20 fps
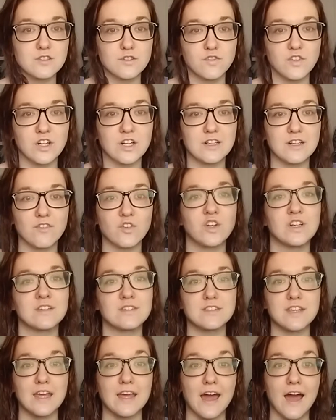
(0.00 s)
for different
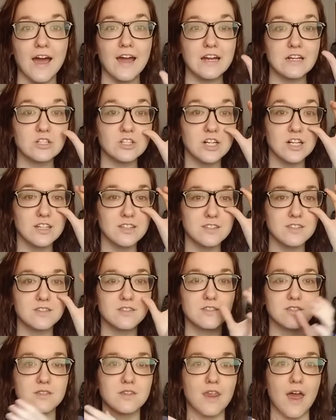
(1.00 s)

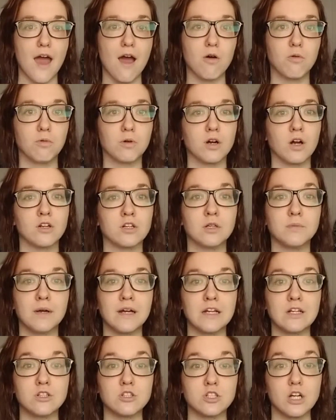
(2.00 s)
psychiatrists that were under my
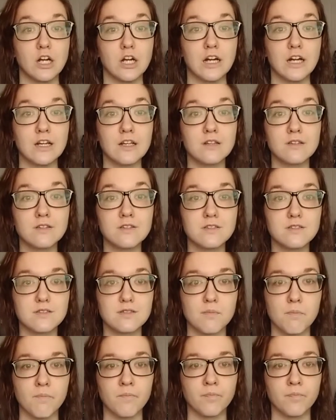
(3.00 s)
insurance.